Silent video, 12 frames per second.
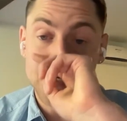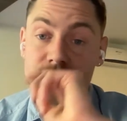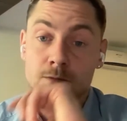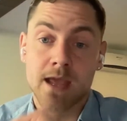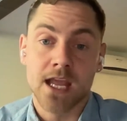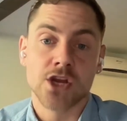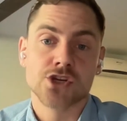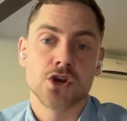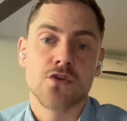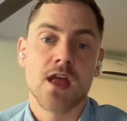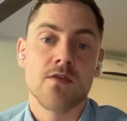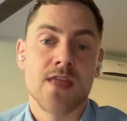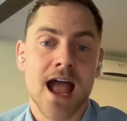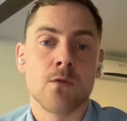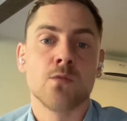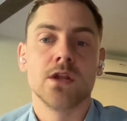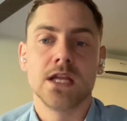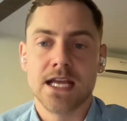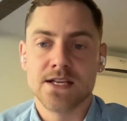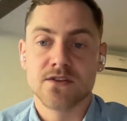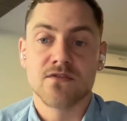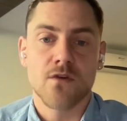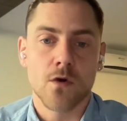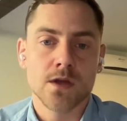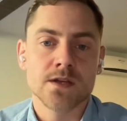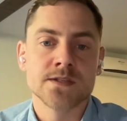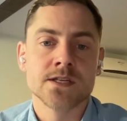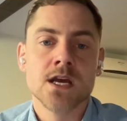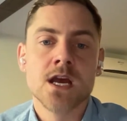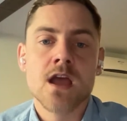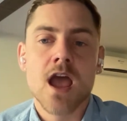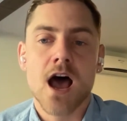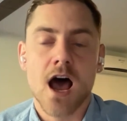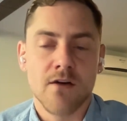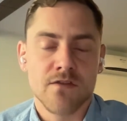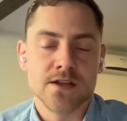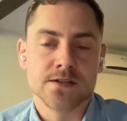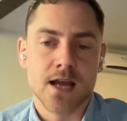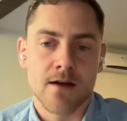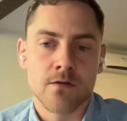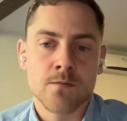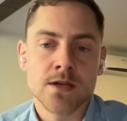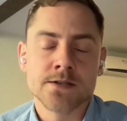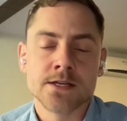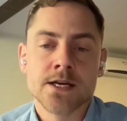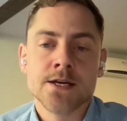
So making sure that that really is a focus uh, of his government.